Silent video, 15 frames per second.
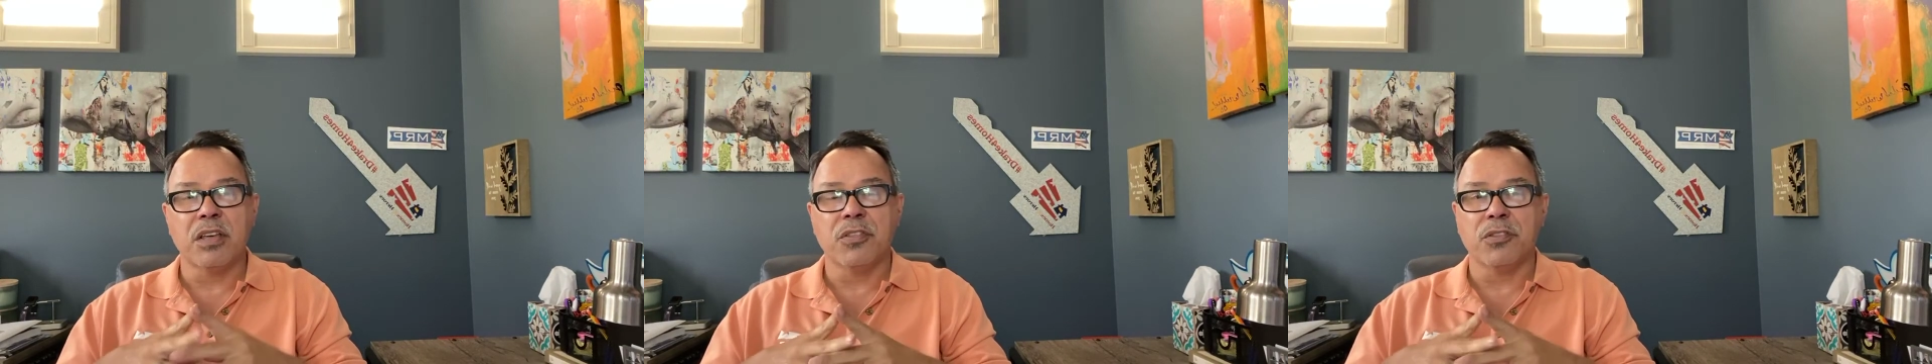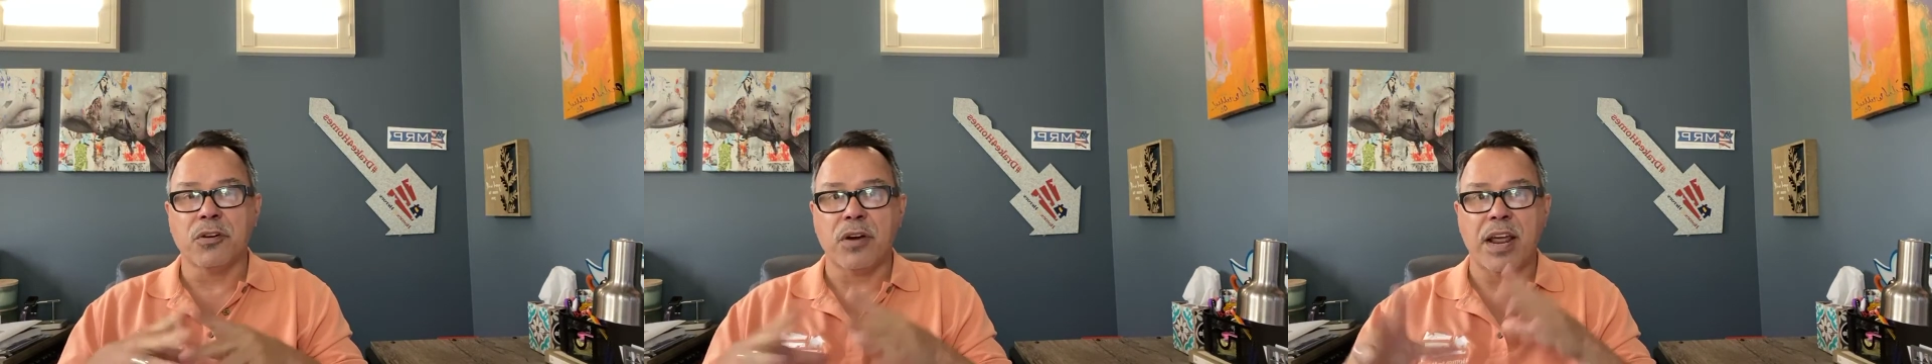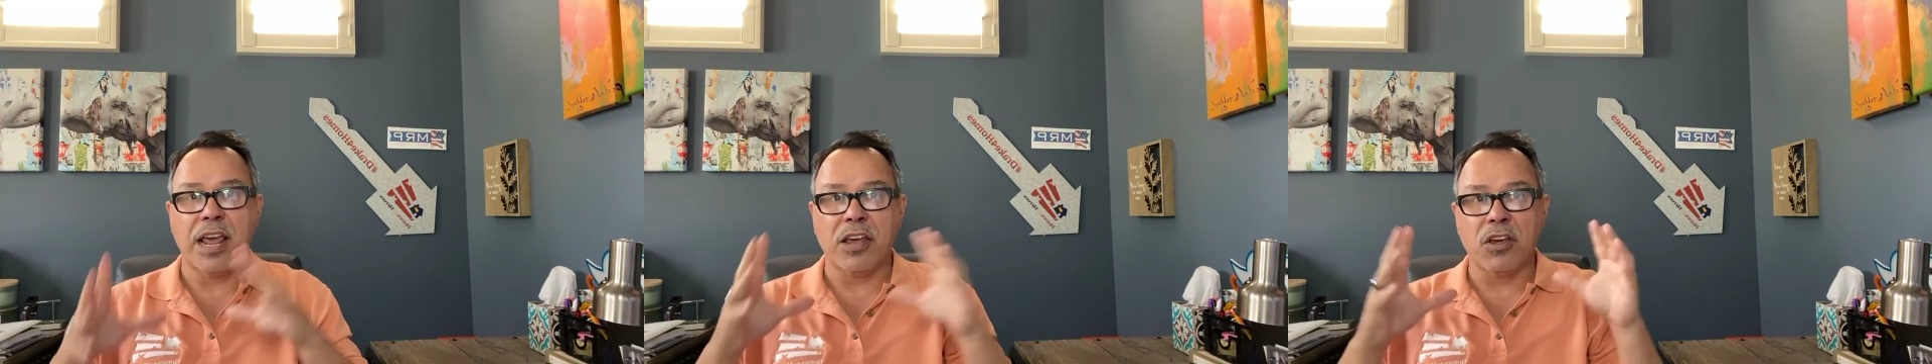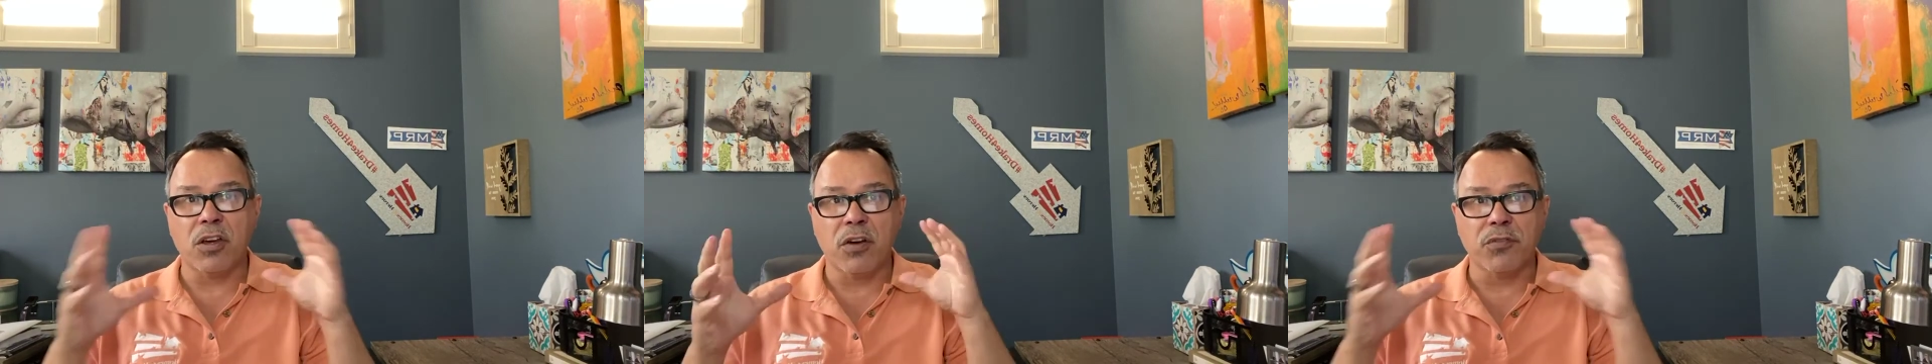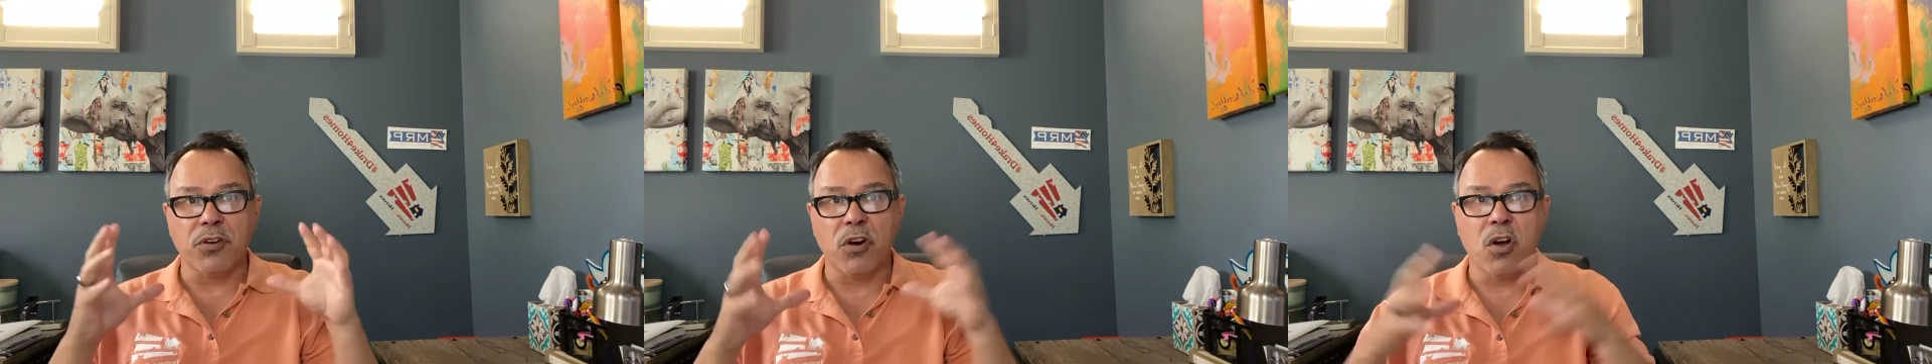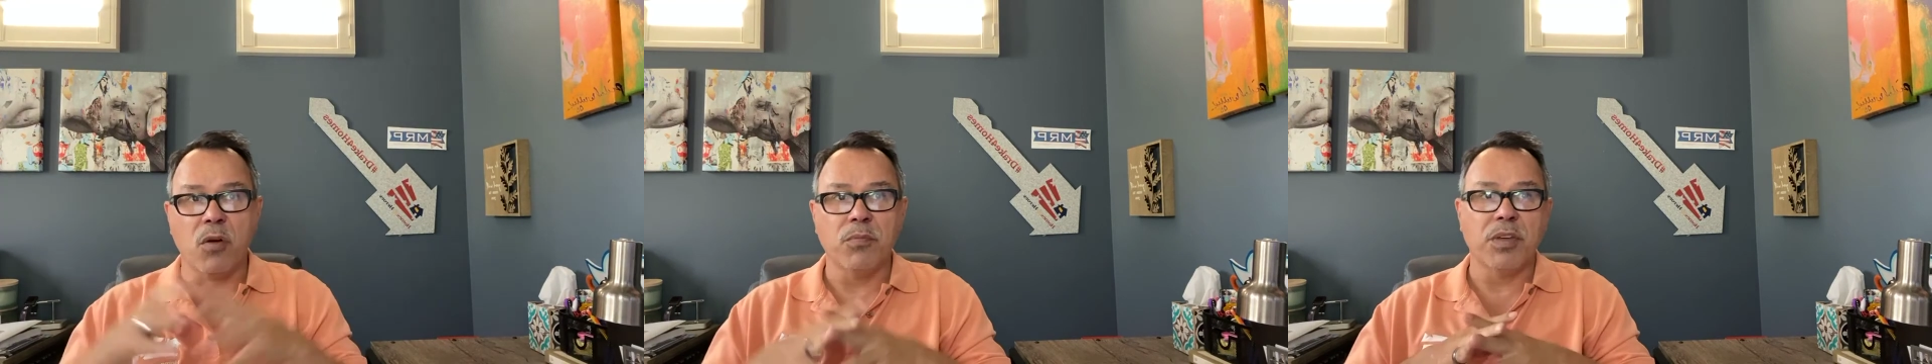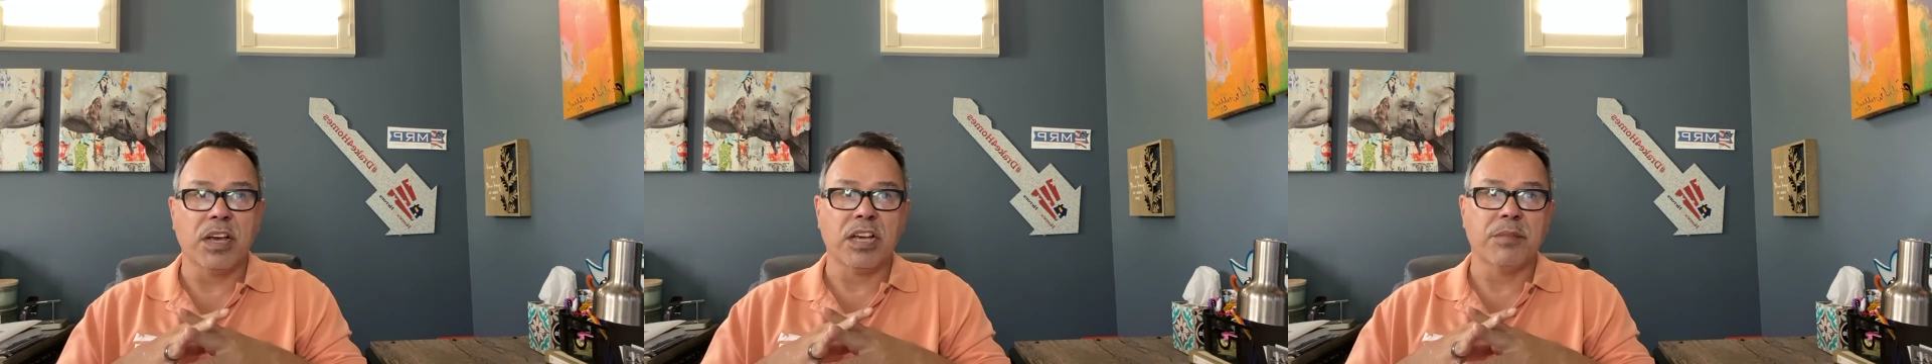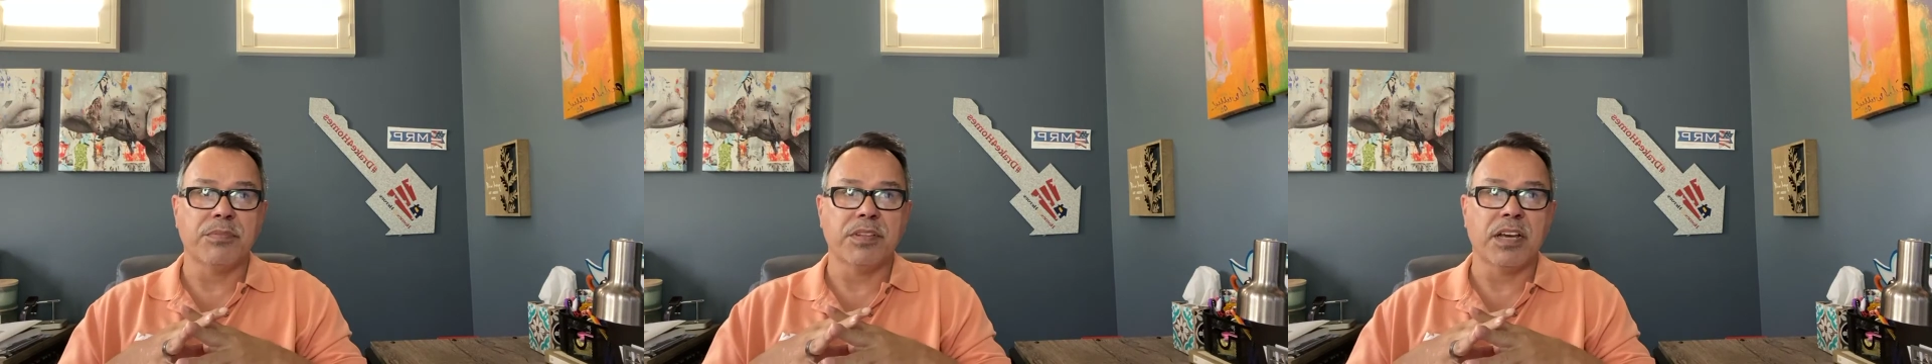that are hanging over your home that
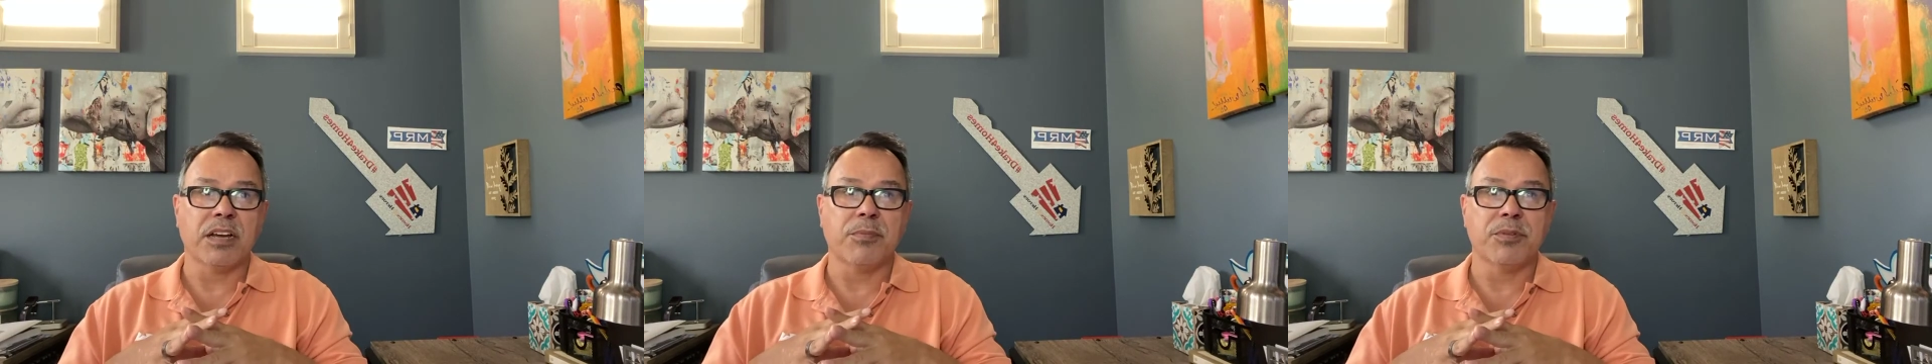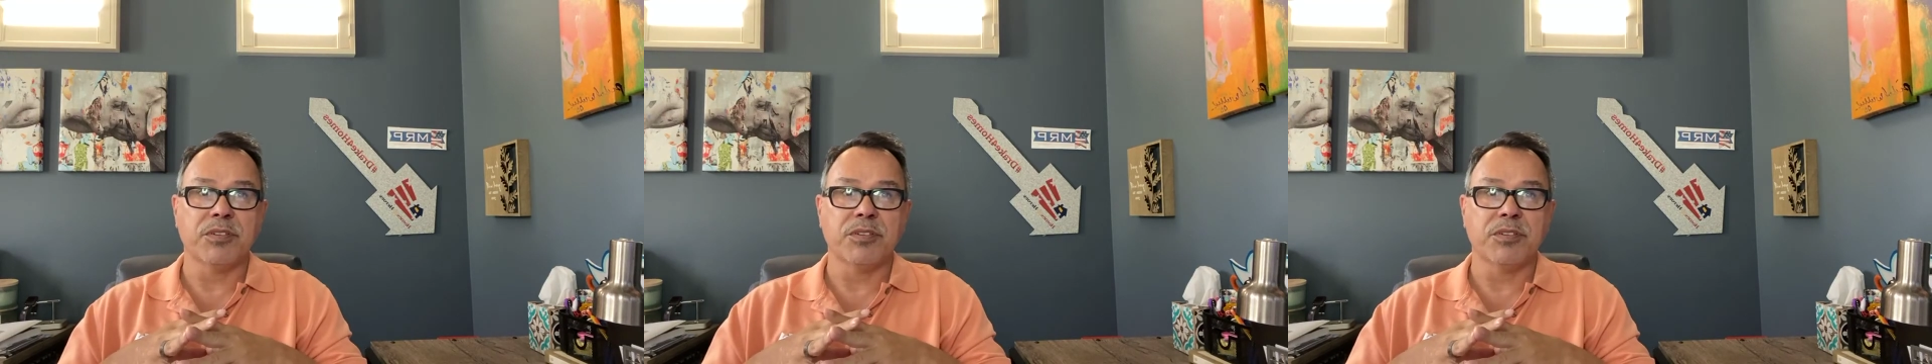could